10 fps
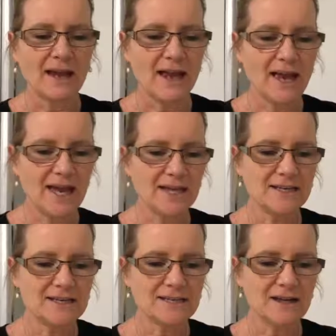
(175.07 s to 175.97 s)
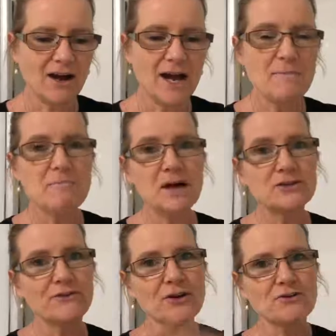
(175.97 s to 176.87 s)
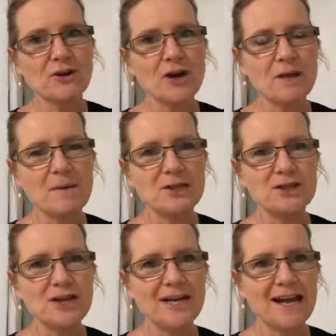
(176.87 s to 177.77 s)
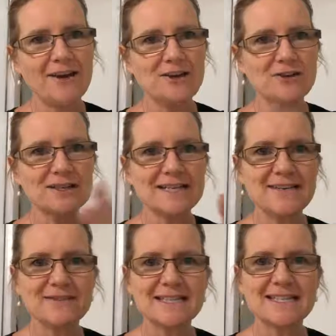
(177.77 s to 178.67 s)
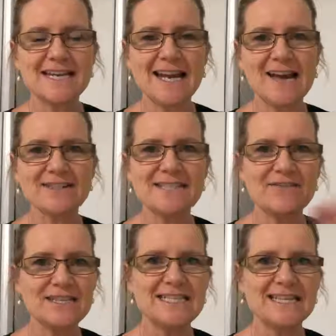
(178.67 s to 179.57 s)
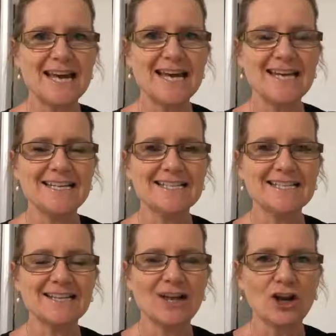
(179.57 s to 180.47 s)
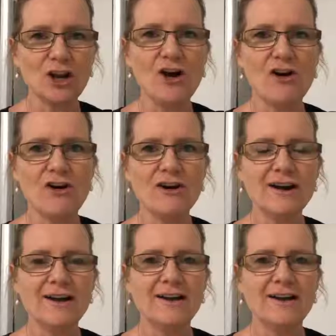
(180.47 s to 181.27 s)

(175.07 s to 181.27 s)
And I'm much further along in my journey now, and you can even see now 70 days along,